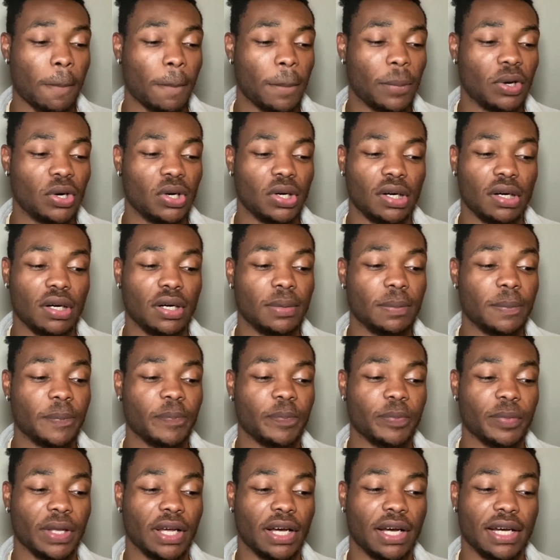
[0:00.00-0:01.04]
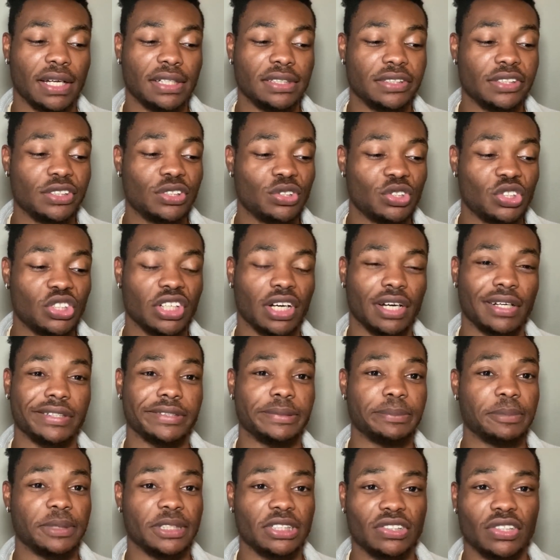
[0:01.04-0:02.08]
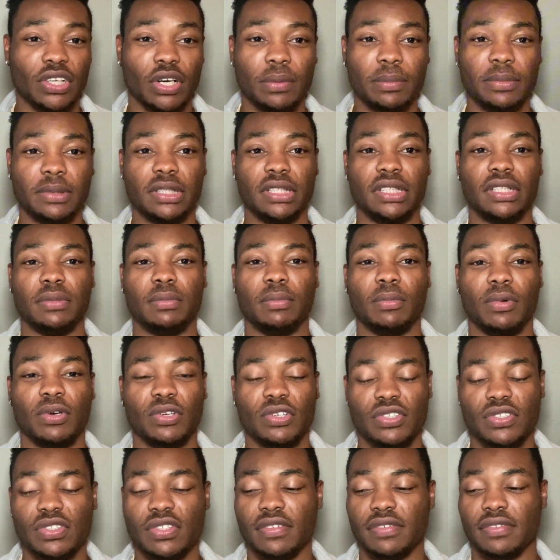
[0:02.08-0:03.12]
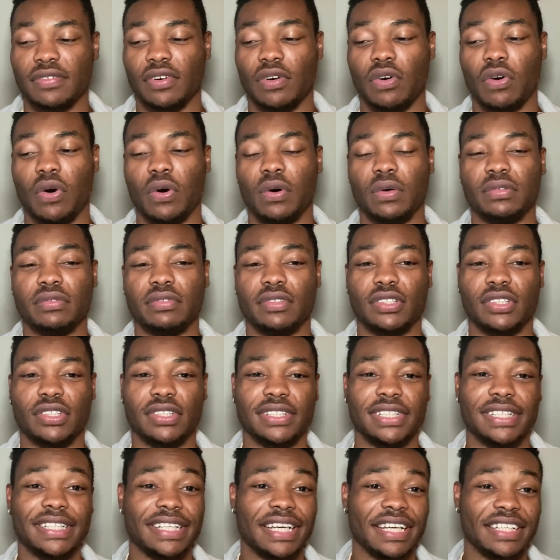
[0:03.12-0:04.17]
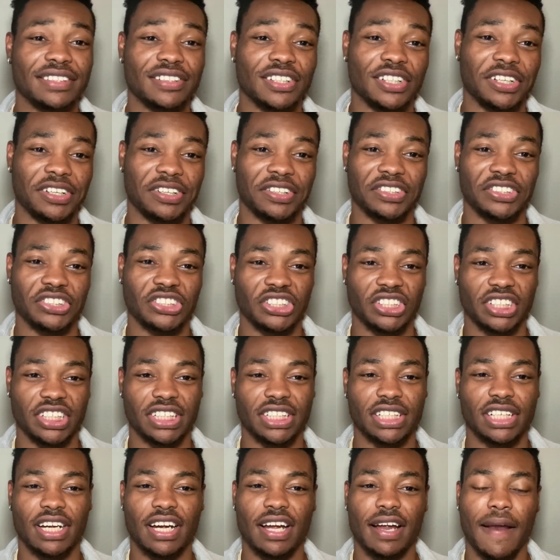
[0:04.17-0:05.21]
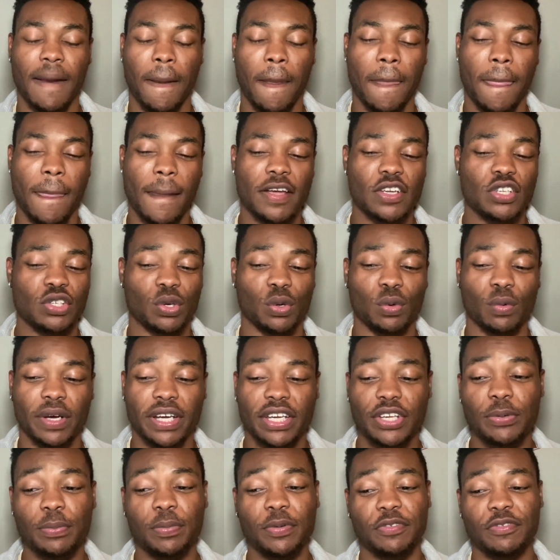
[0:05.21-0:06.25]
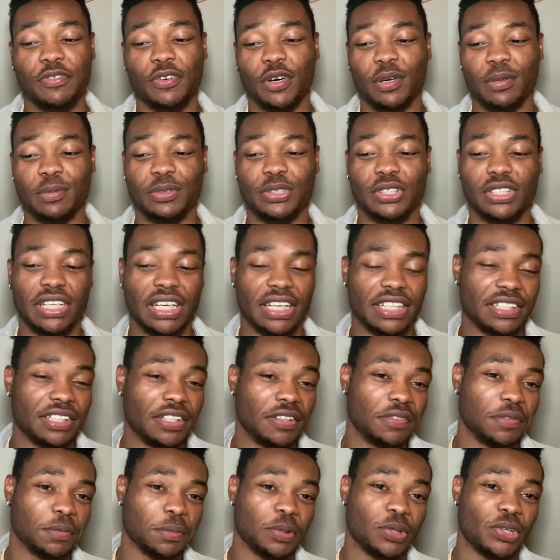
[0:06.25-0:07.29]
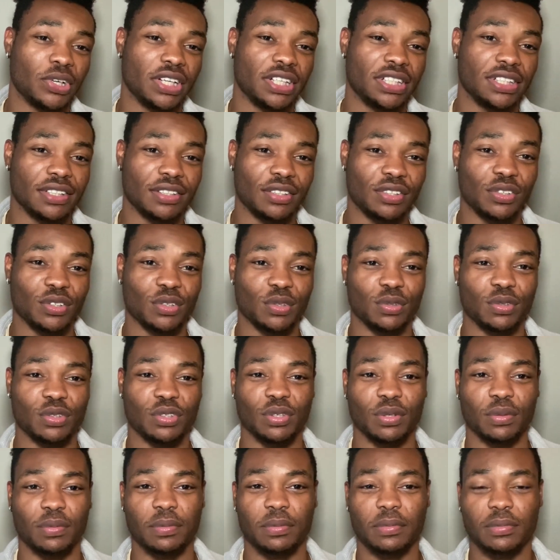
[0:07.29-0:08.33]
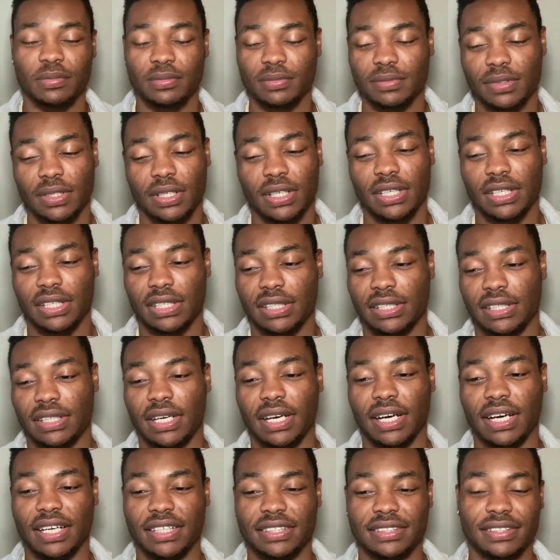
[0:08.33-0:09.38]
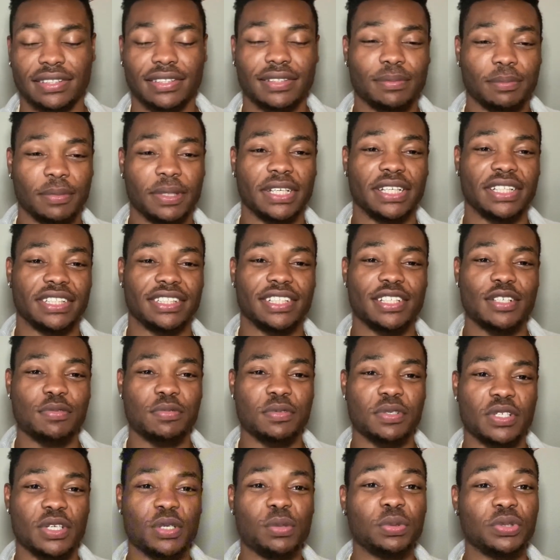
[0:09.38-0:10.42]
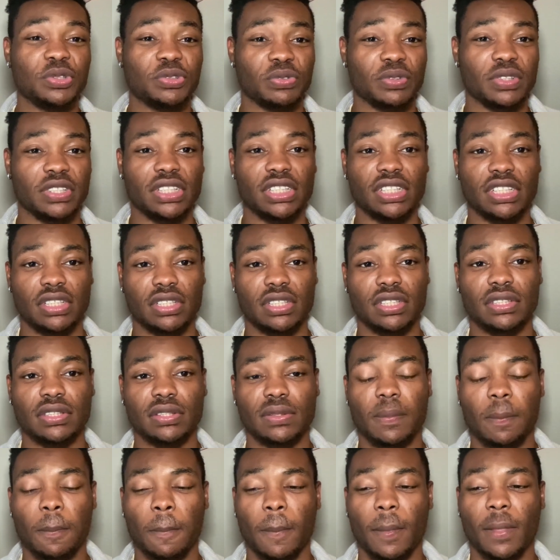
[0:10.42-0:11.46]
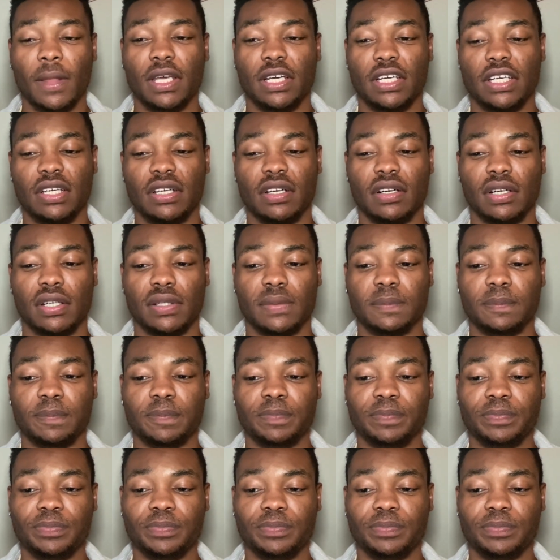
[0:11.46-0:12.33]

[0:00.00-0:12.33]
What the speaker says: But I need to shout out McTominay most of all because he gets a lot of shit. So when he performs, you gotta give him credit too. So guys, man, he was really good. He was